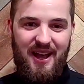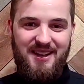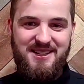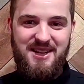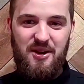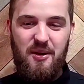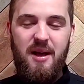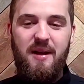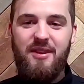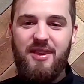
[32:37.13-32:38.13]
And so
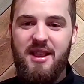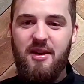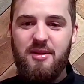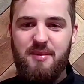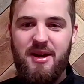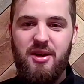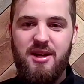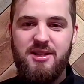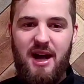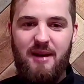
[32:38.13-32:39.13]
the thing that was my
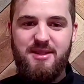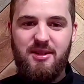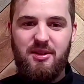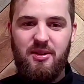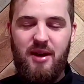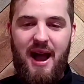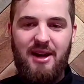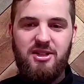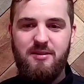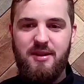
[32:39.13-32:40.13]
greatest obstacle
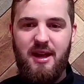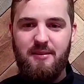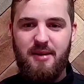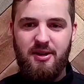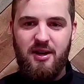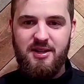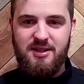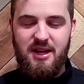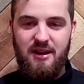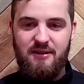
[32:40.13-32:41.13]
actually became my
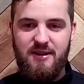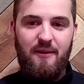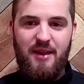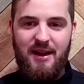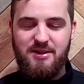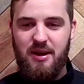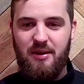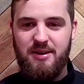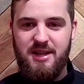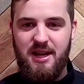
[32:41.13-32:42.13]
greatest gift. That's what I
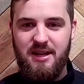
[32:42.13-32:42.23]
would say